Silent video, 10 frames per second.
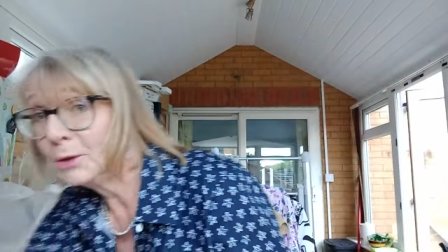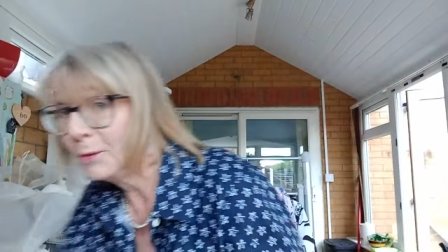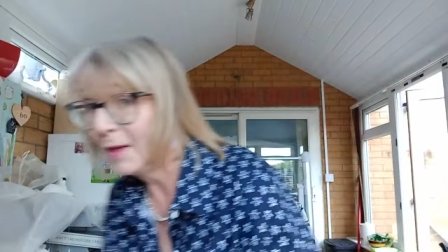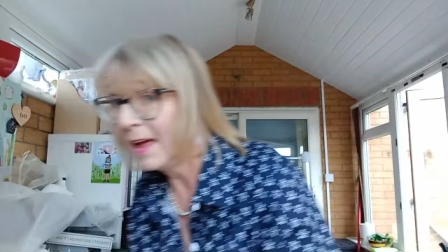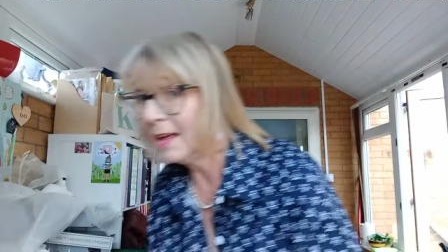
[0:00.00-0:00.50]
you
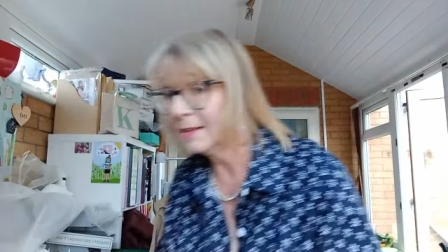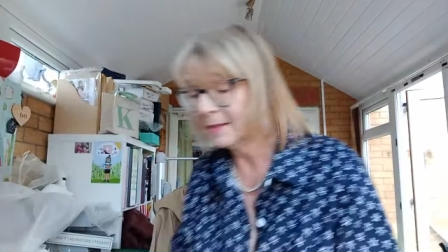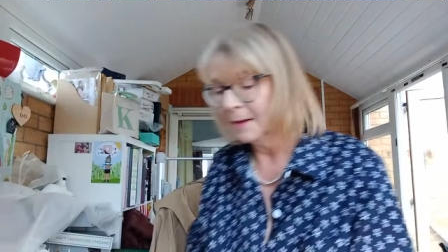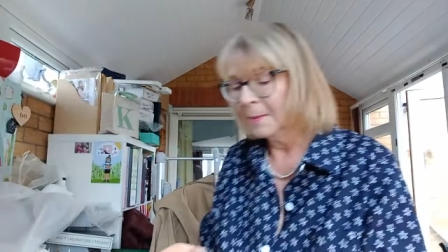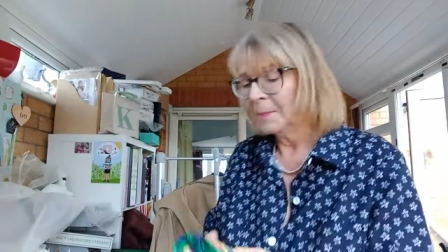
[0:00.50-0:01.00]

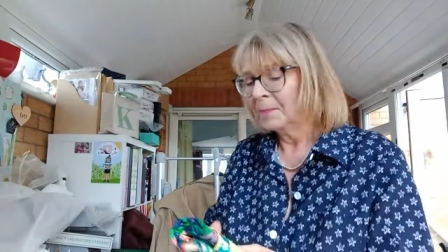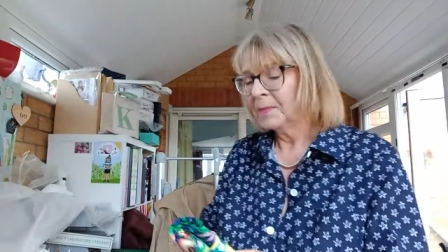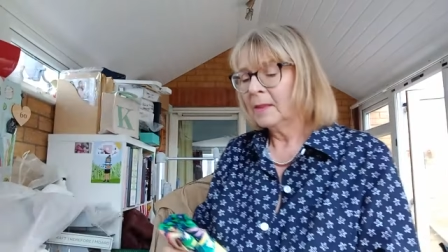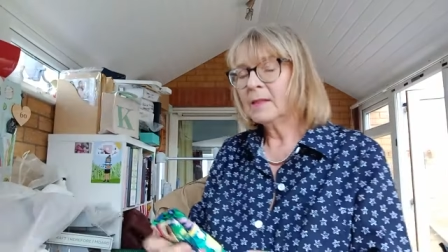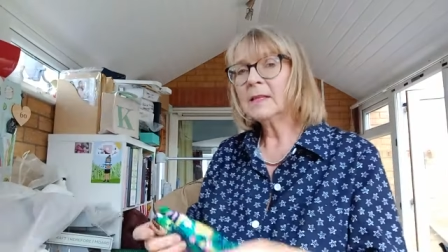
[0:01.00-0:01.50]
that.
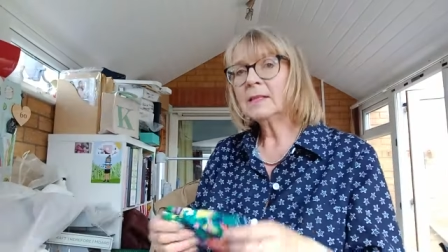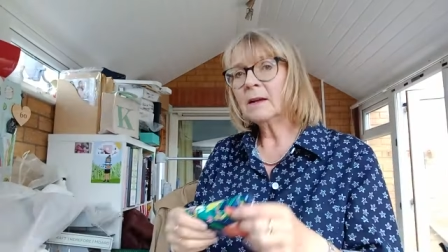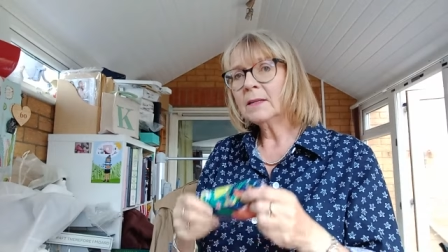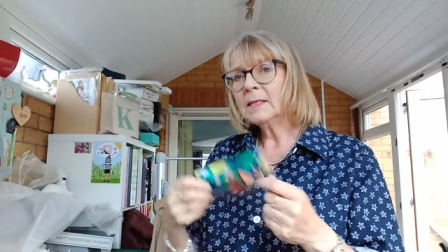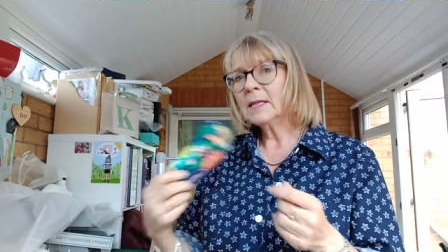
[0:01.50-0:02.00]
This
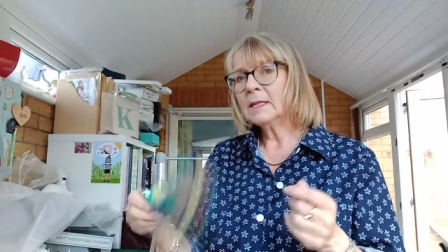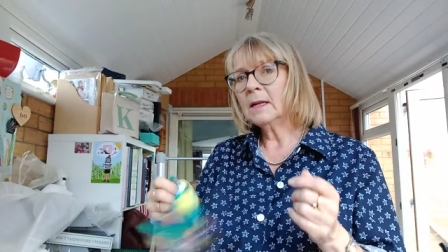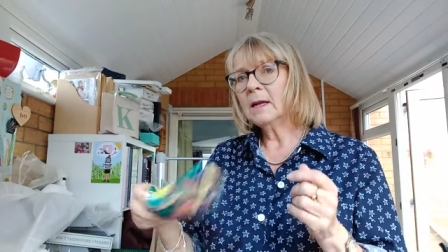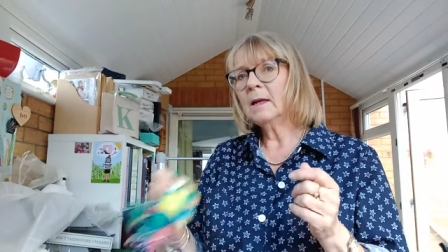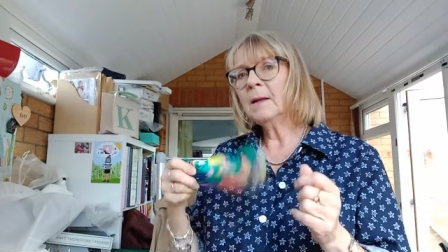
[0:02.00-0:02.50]
I did
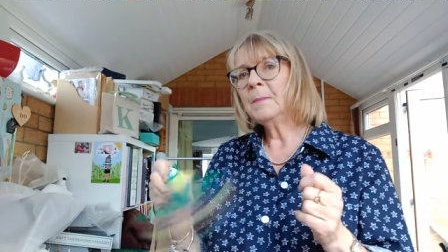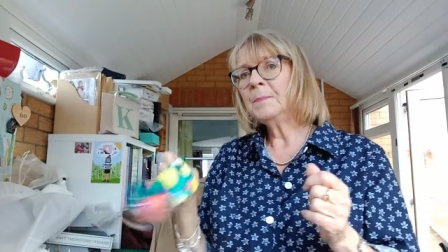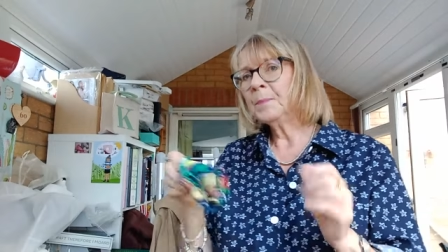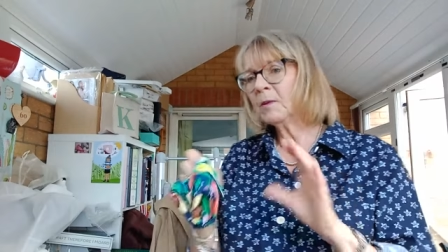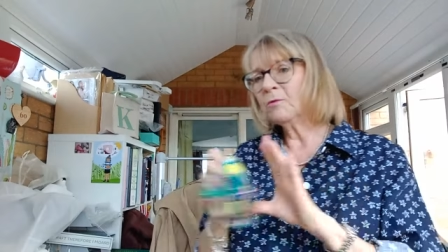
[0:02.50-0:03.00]

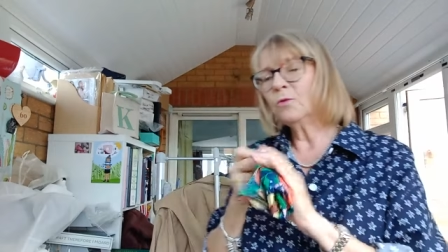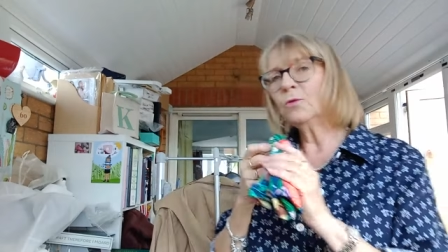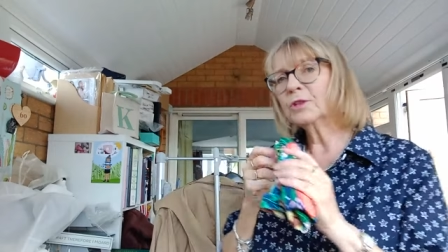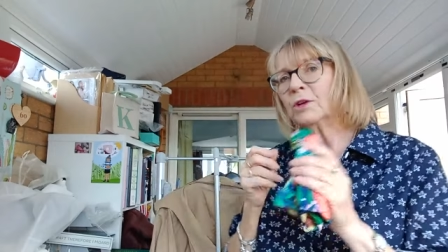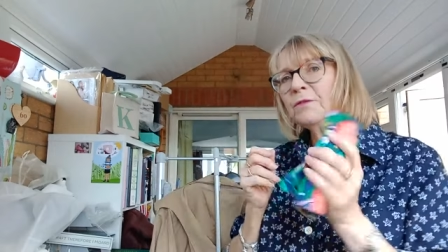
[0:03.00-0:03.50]
for
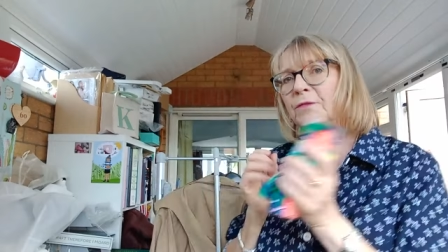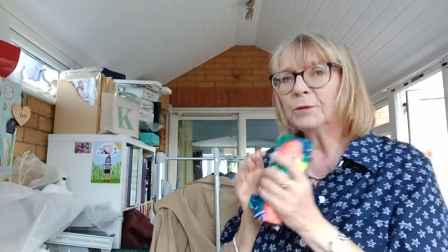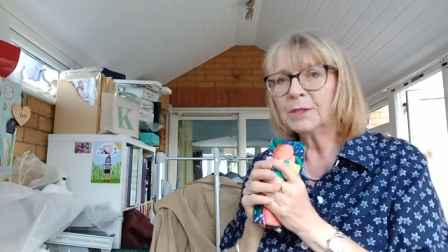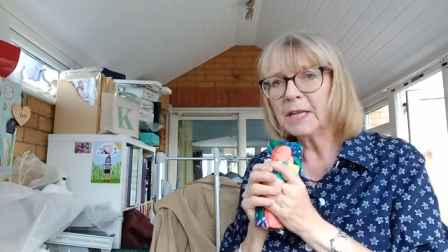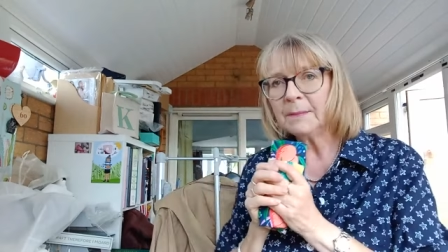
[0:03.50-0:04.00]
So
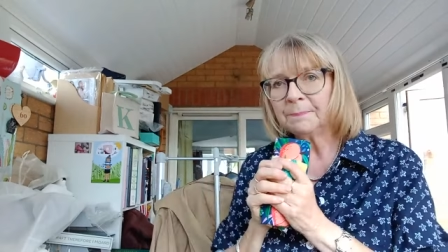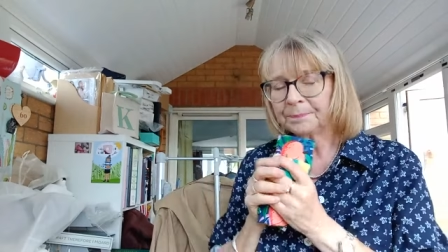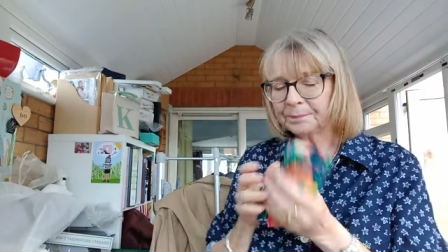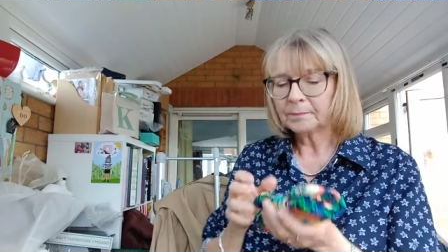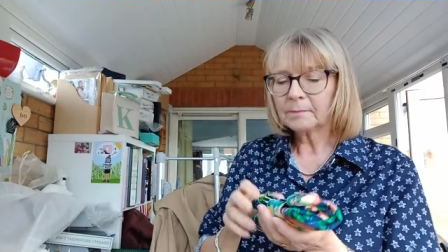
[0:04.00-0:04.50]
Fruity.
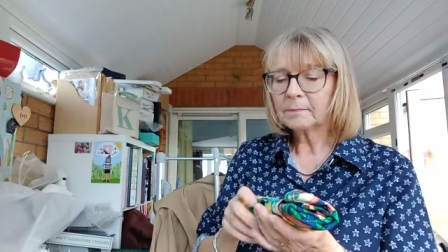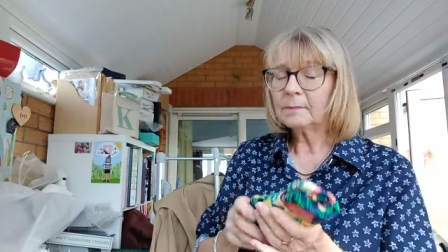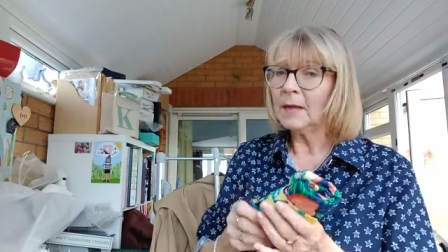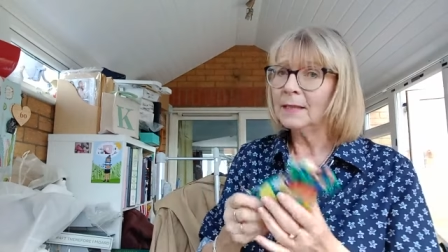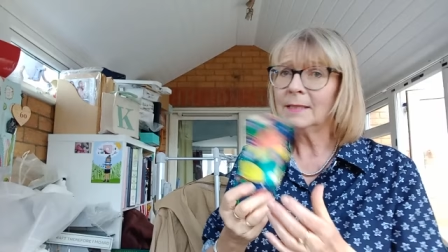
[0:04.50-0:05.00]

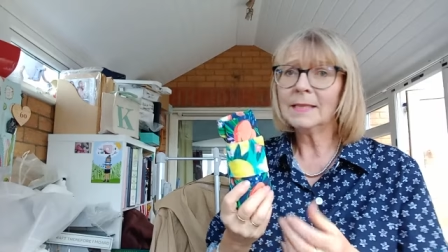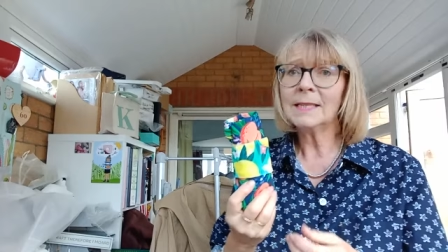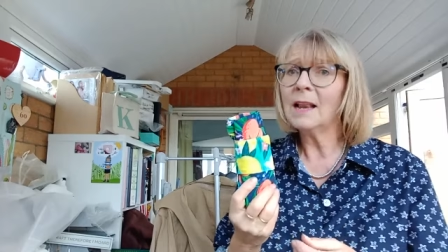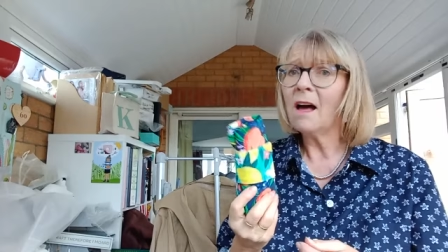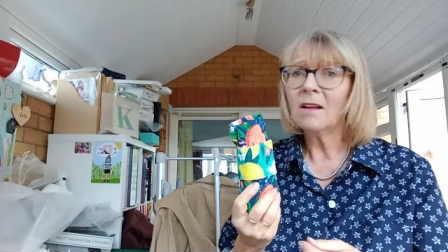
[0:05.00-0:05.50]
I did this
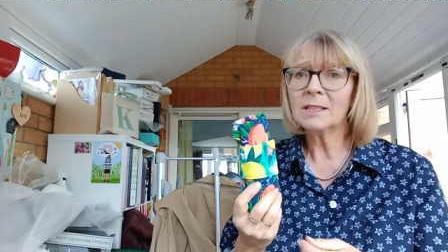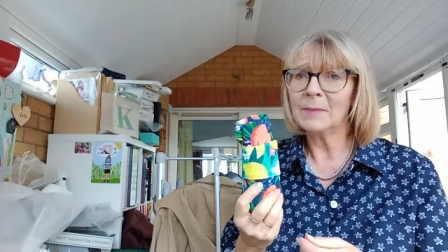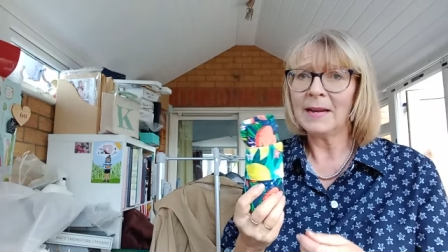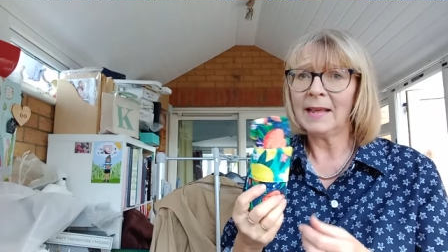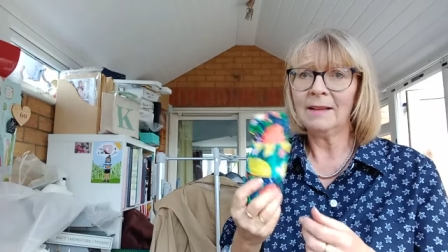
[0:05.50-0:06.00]
last
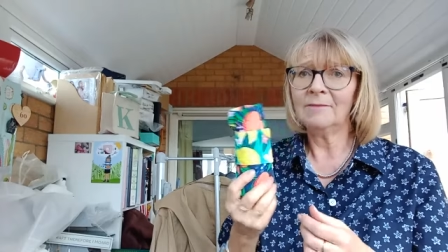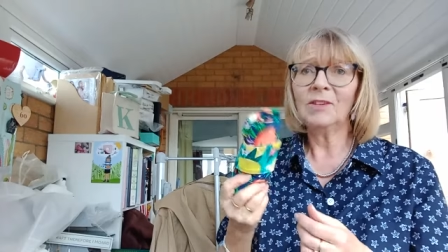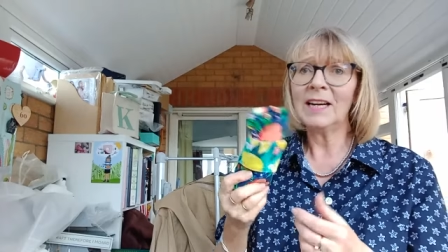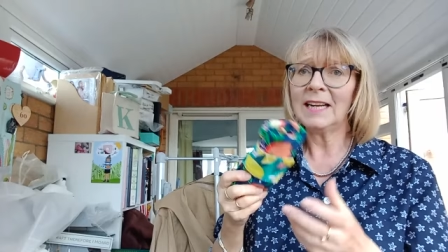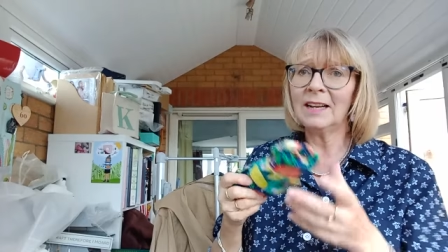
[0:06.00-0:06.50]
minute,
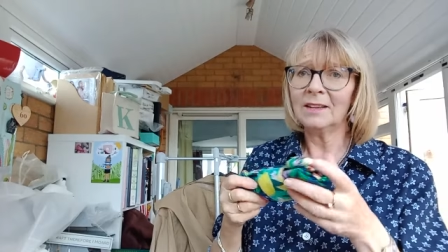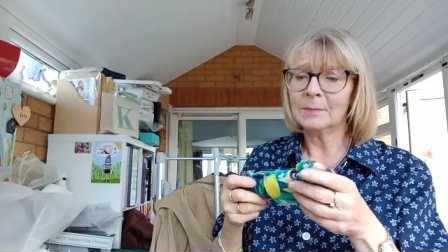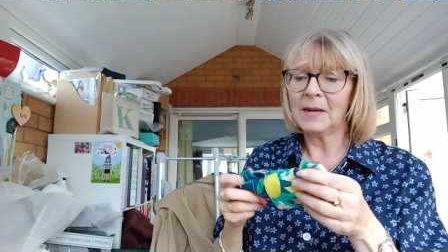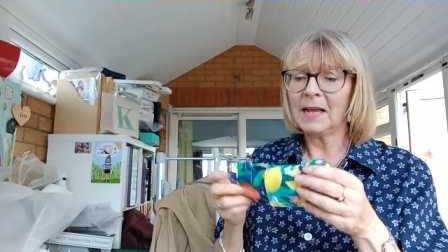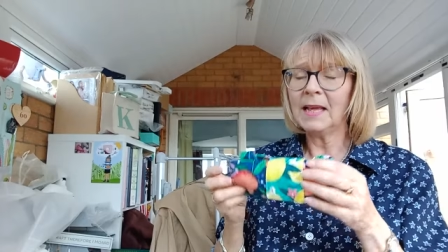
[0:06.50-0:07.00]
really last
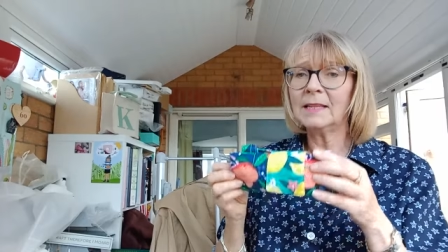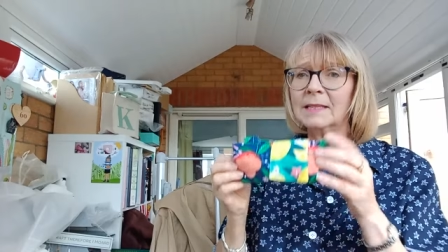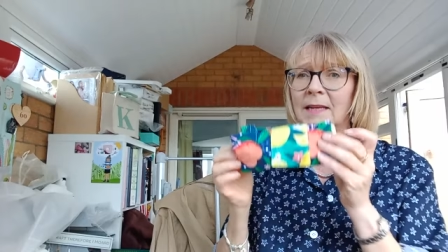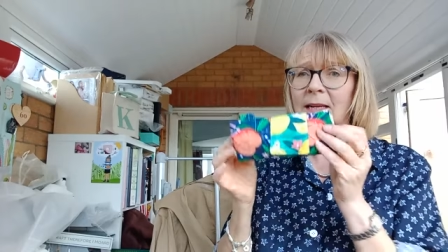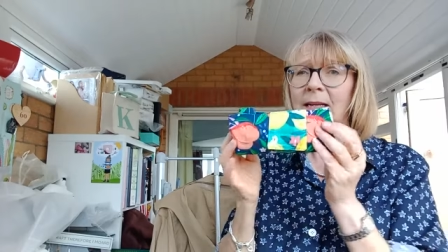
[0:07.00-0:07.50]
minute.
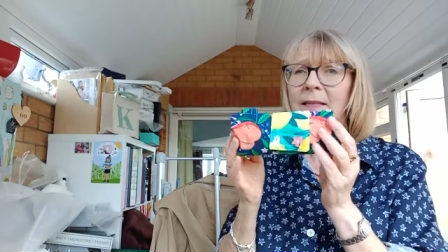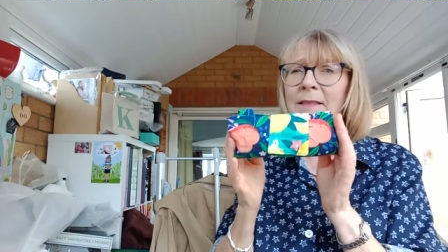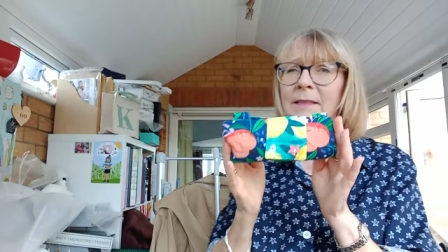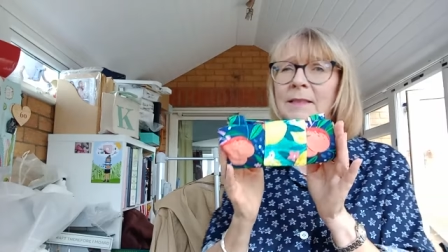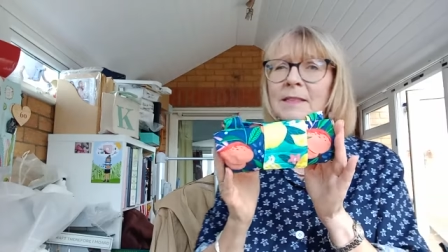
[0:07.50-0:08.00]
It's a little
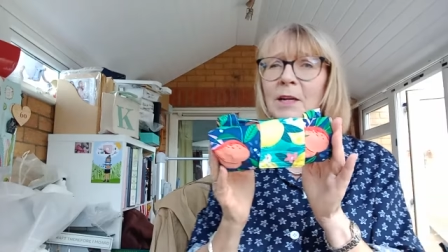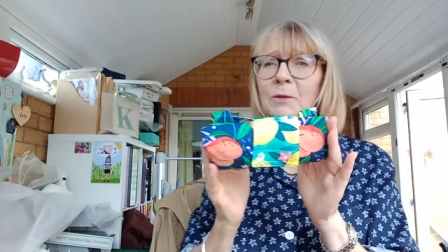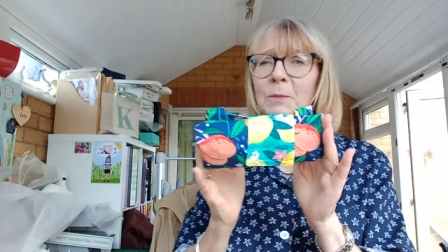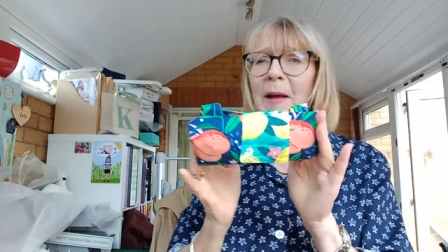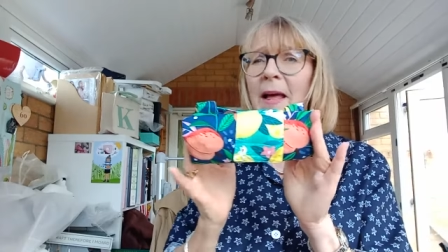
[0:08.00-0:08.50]

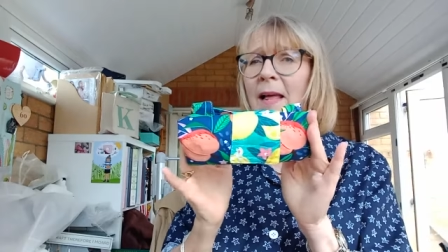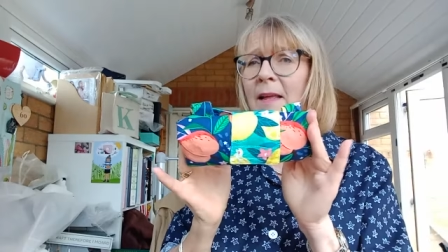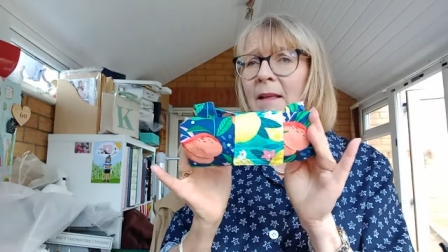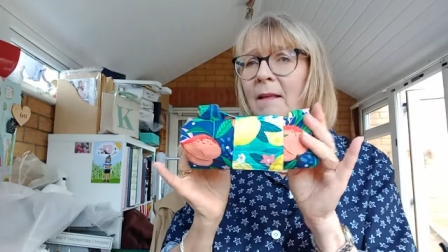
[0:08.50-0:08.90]
tote bag,